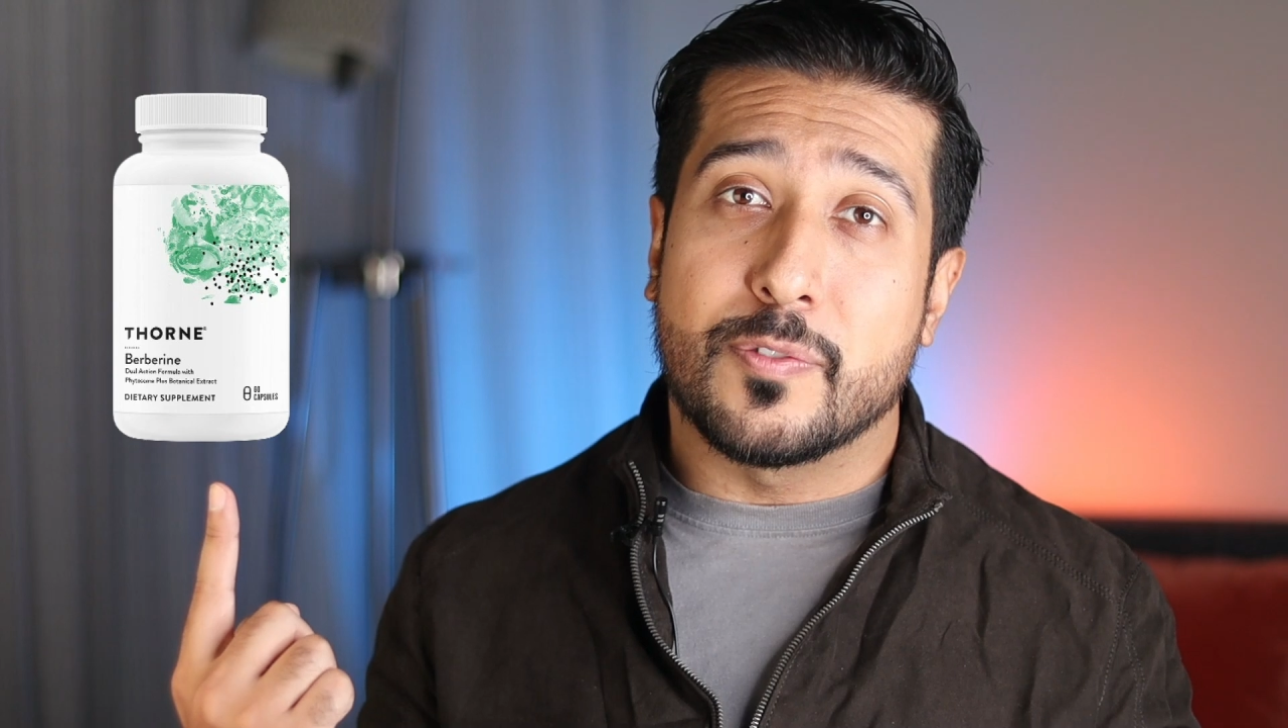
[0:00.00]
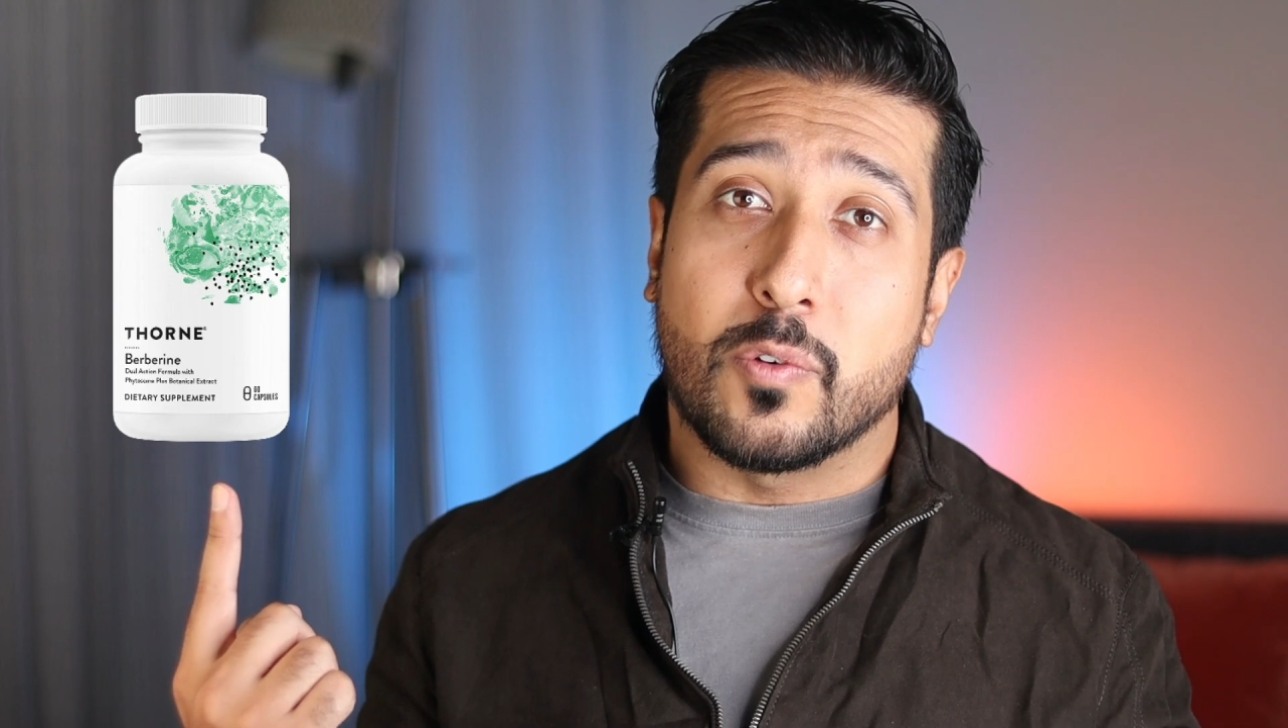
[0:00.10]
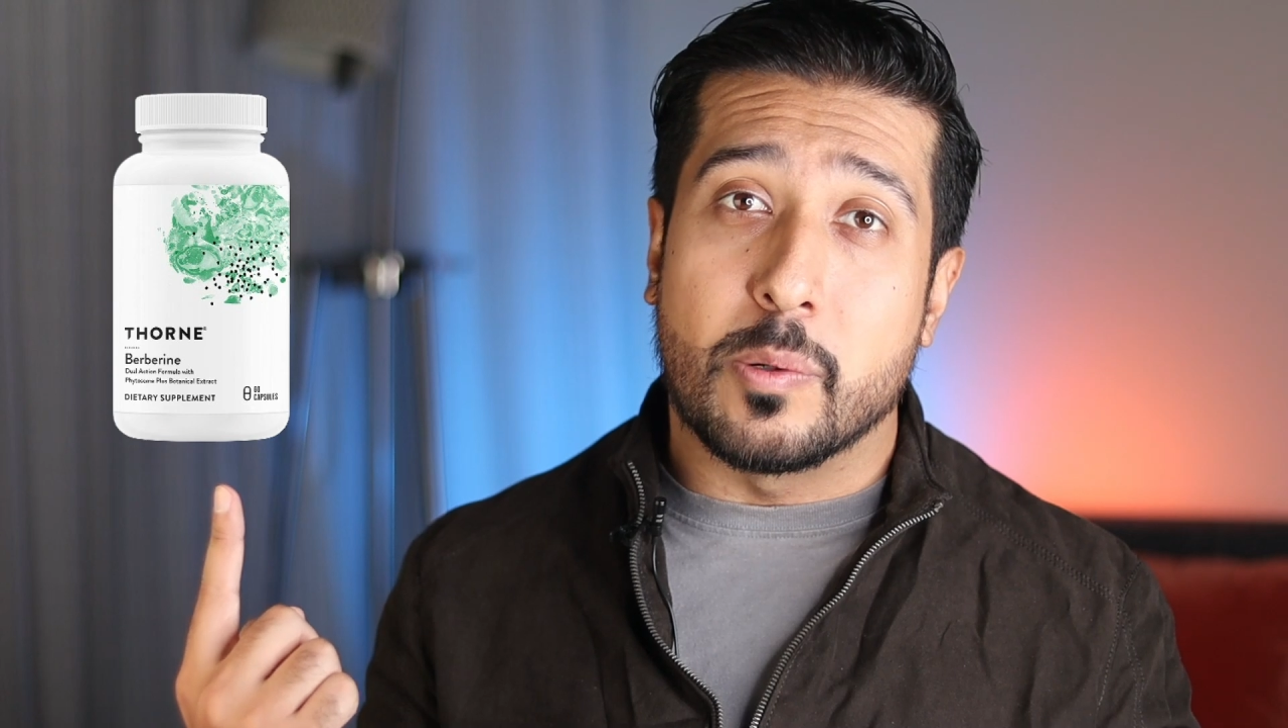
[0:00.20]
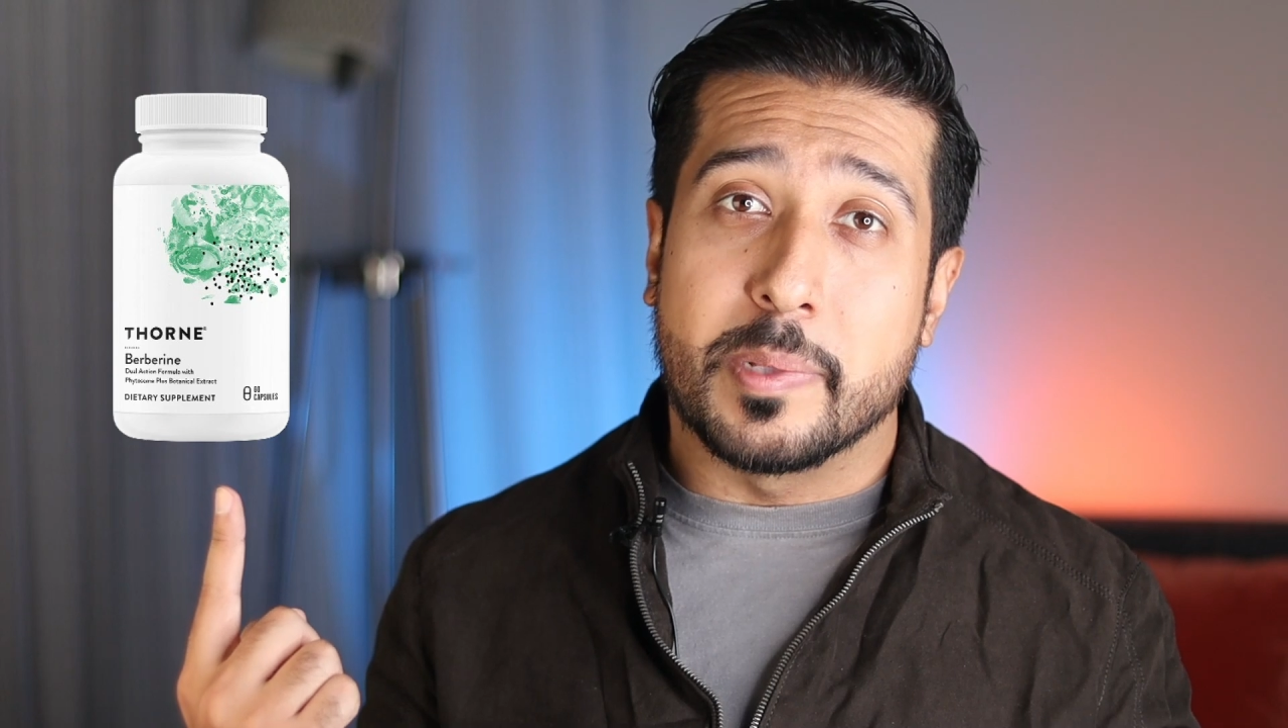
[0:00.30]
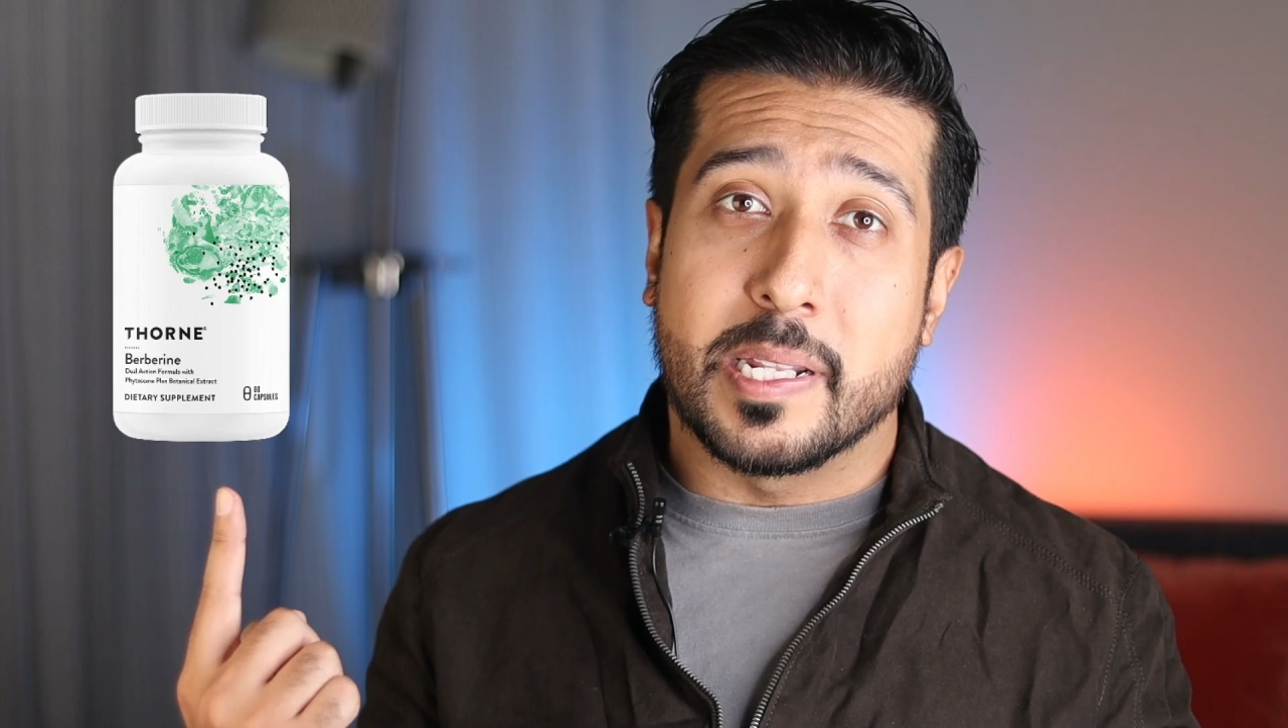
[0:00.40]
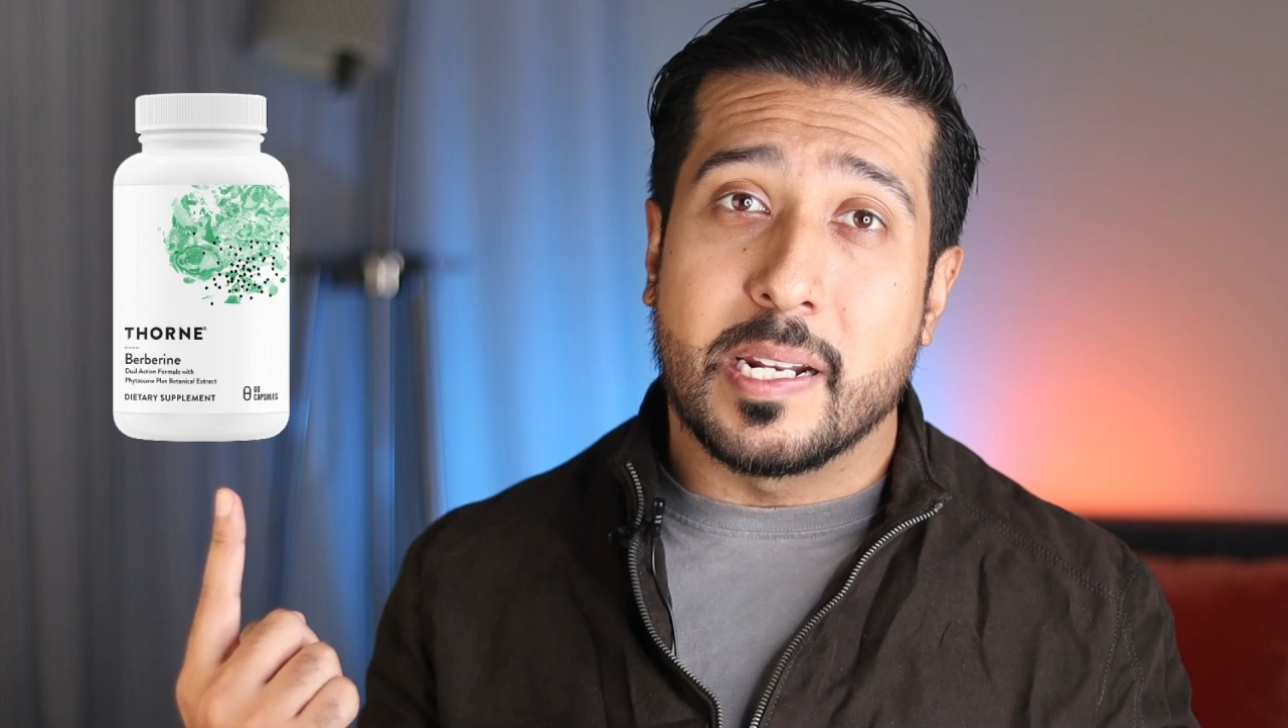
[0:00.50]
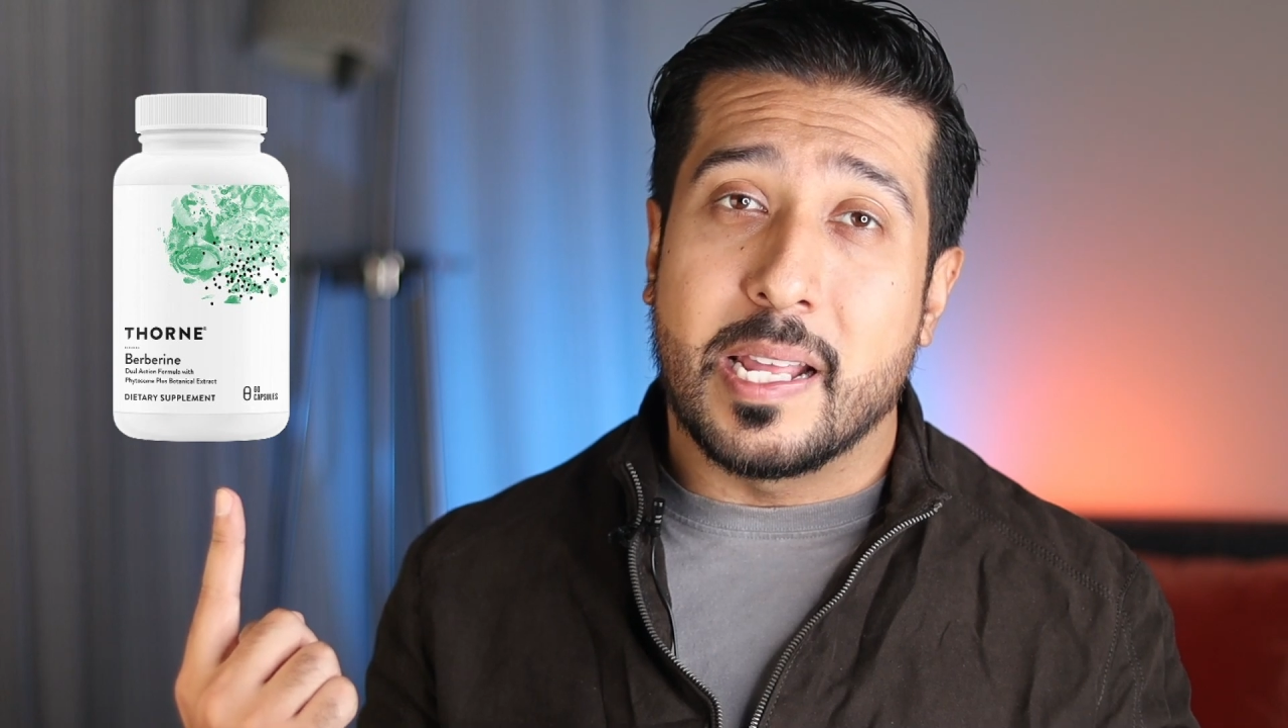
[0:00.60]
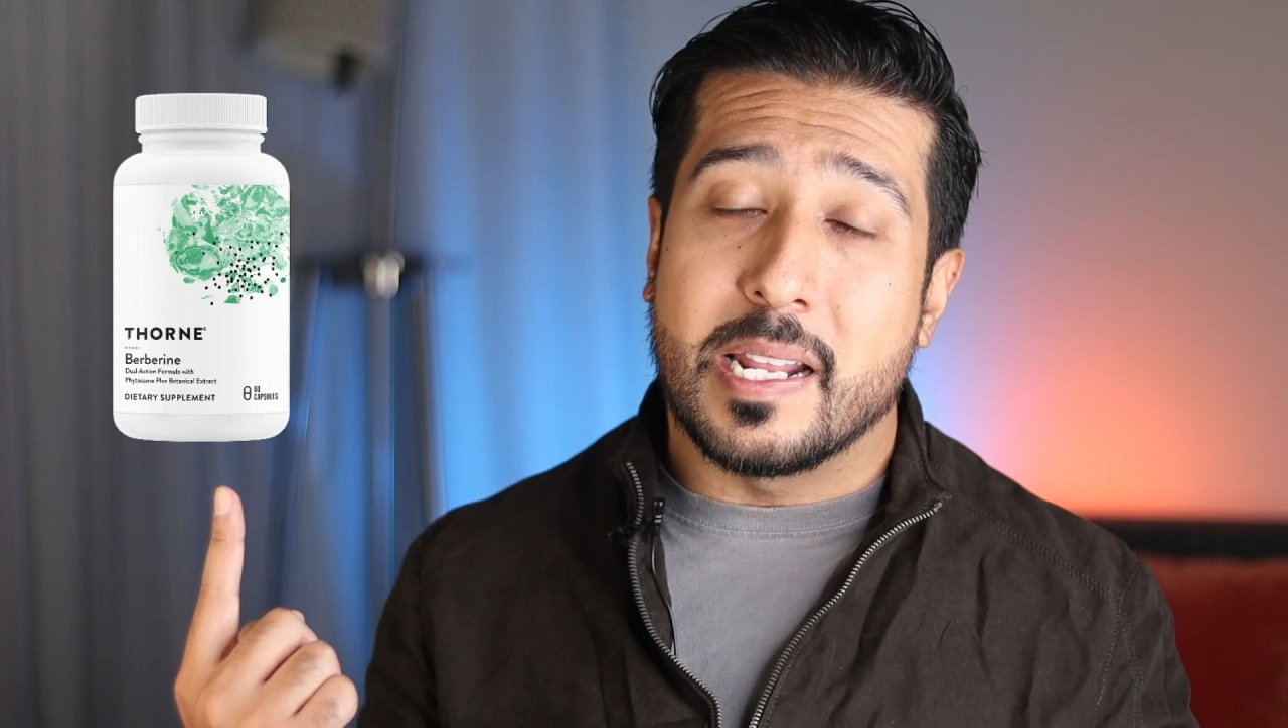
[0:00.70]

formulated.